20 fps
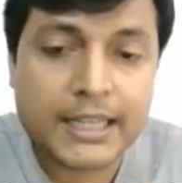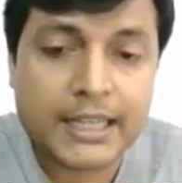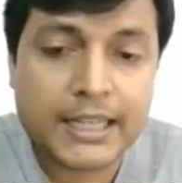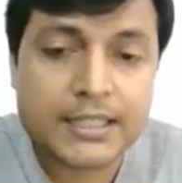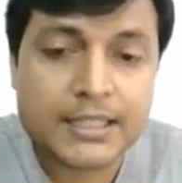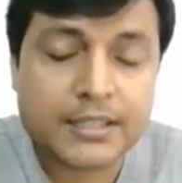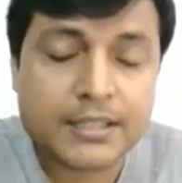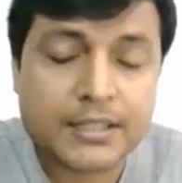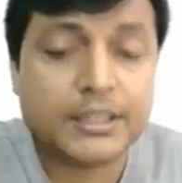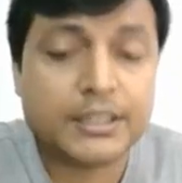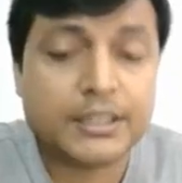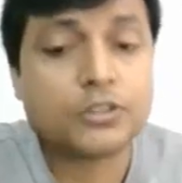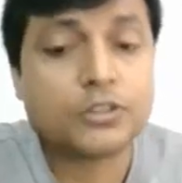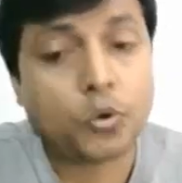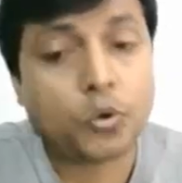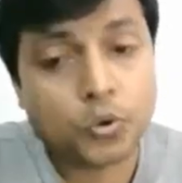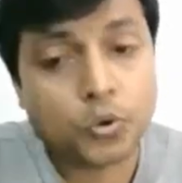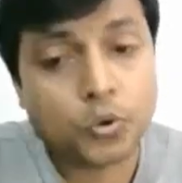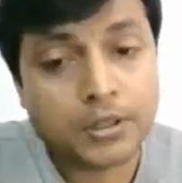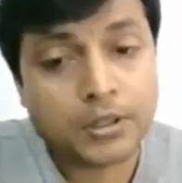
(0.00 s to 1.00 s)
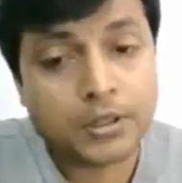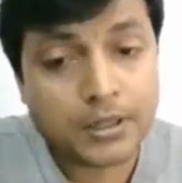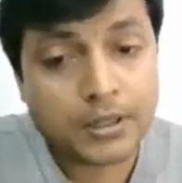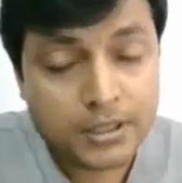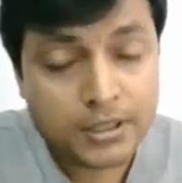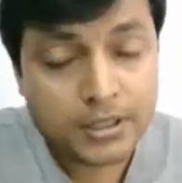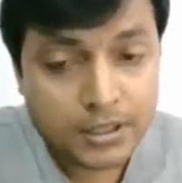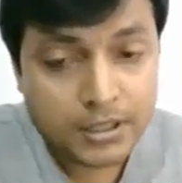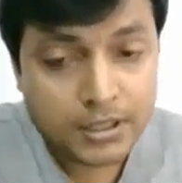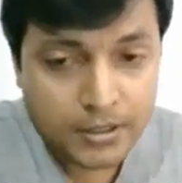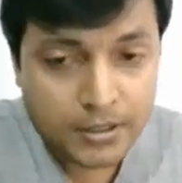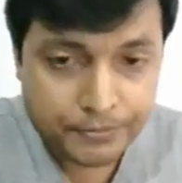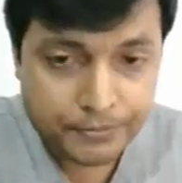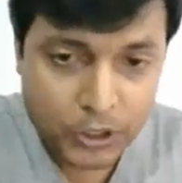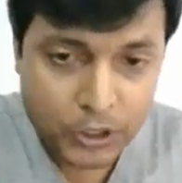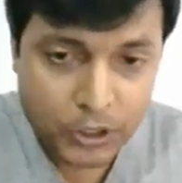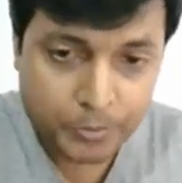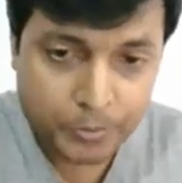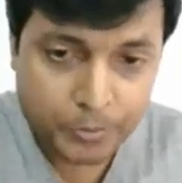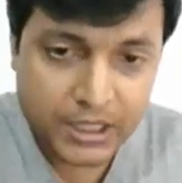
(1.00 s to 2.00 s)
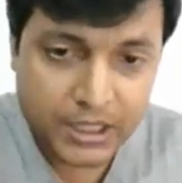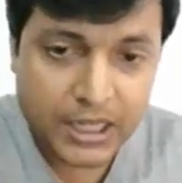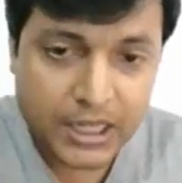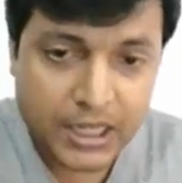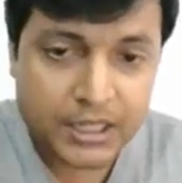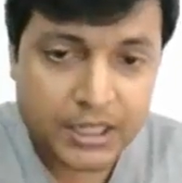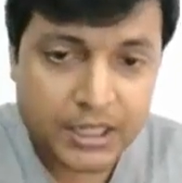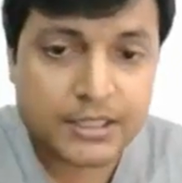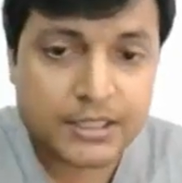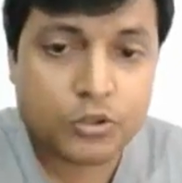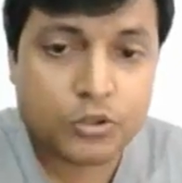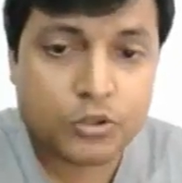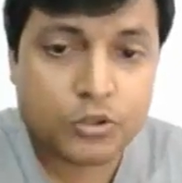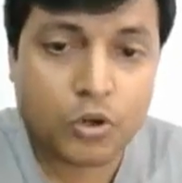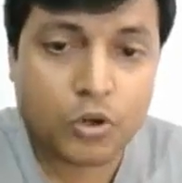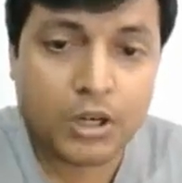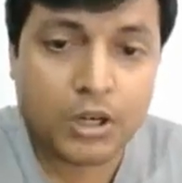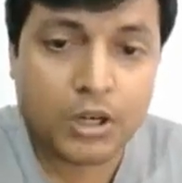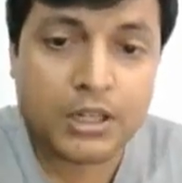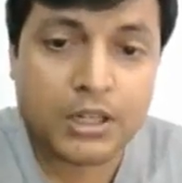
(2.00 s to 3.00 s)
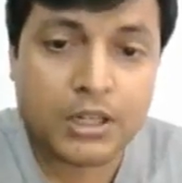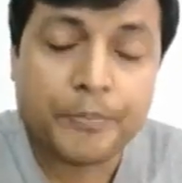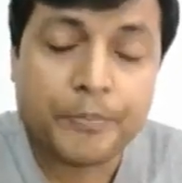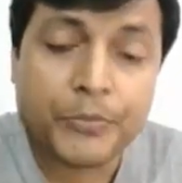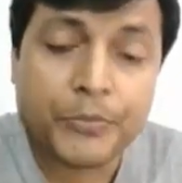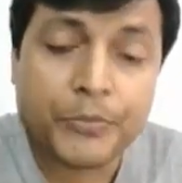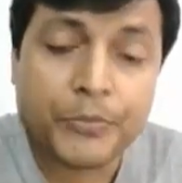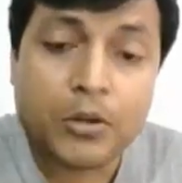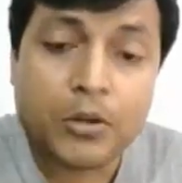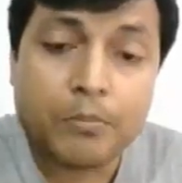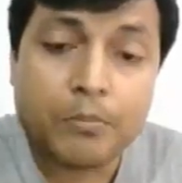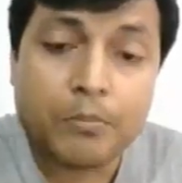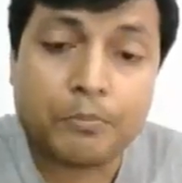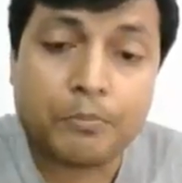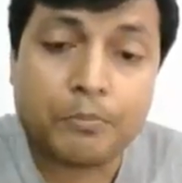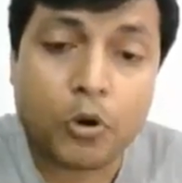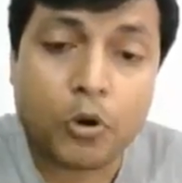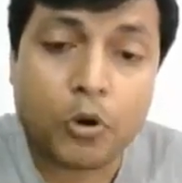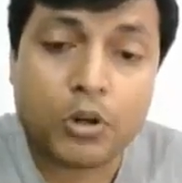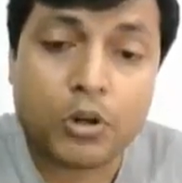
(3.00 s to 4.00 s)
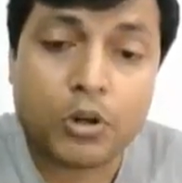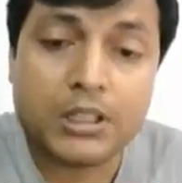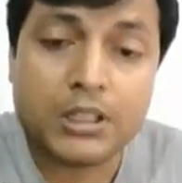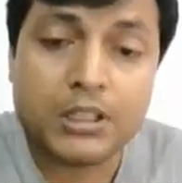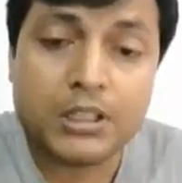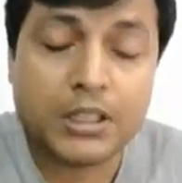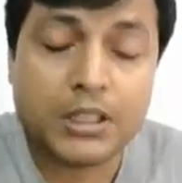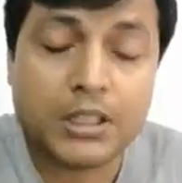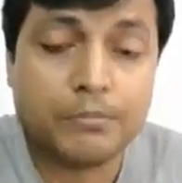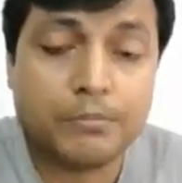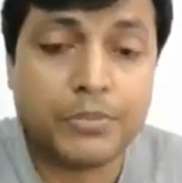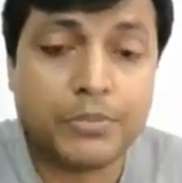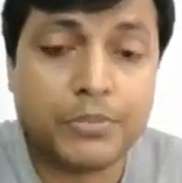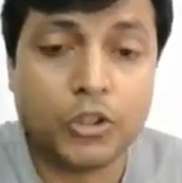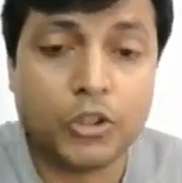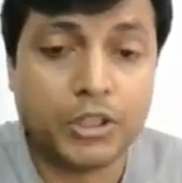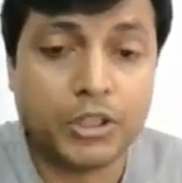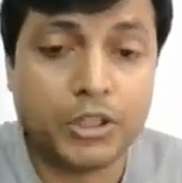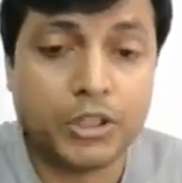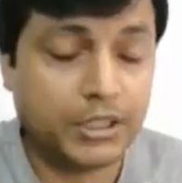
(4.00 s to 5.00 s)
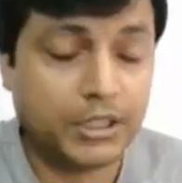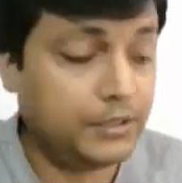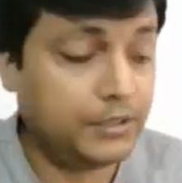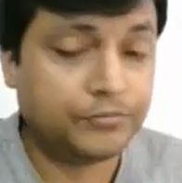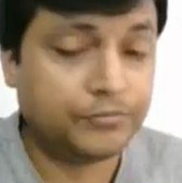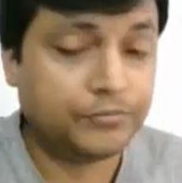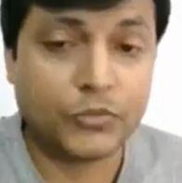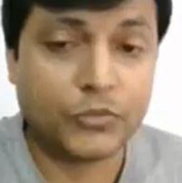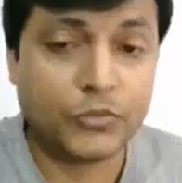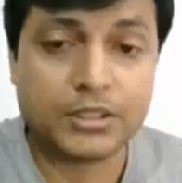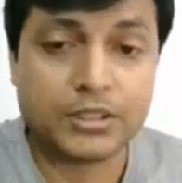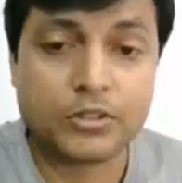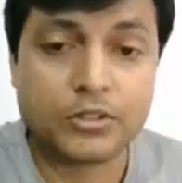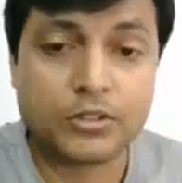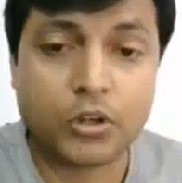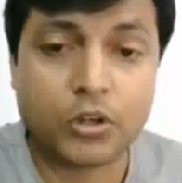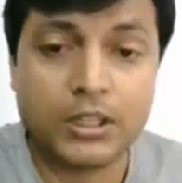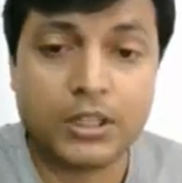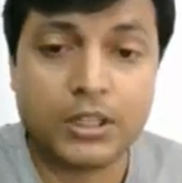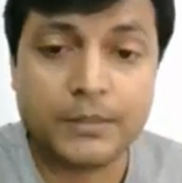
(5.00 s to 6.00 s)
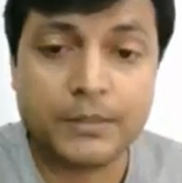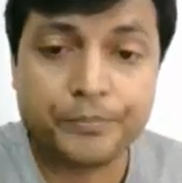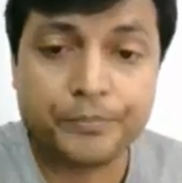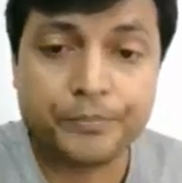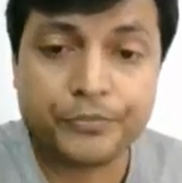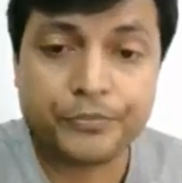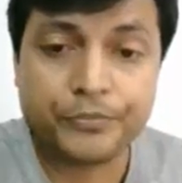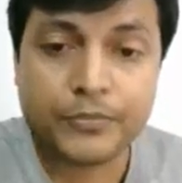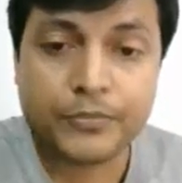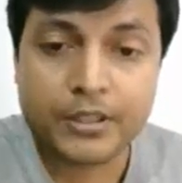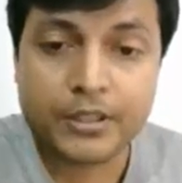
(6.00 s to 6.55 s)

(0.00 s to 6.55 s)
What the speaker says: and hence this whole phenomena is called polyembryony. This is called